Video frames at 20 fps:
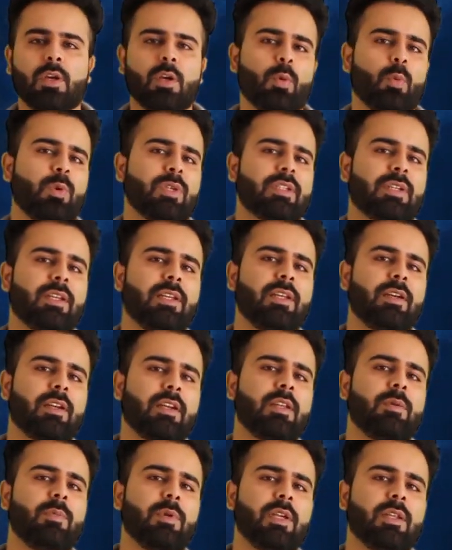which
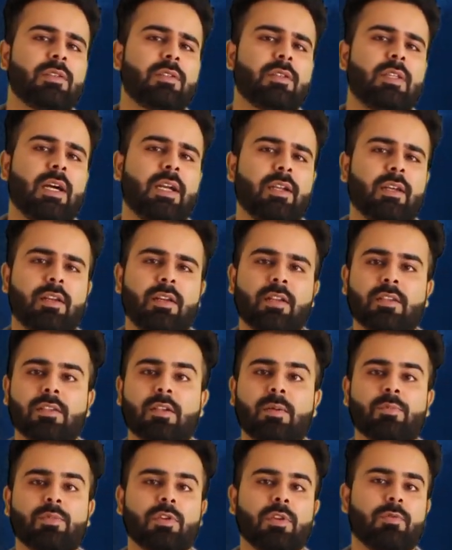clearly means that our
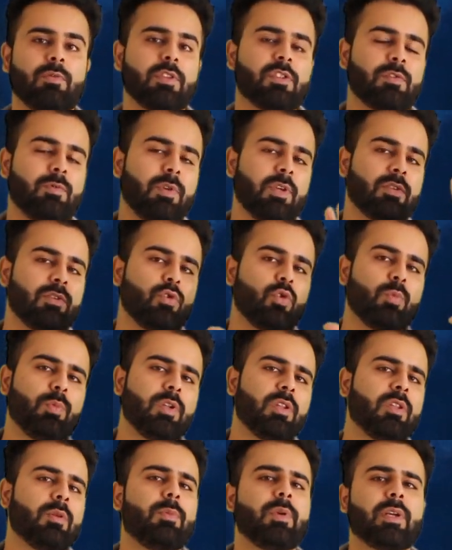assumption which we assumed
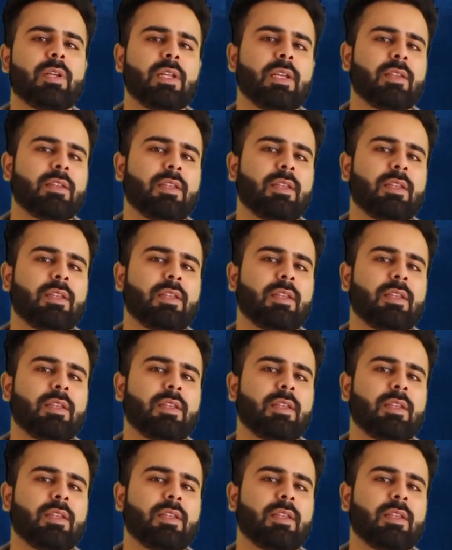in the beginning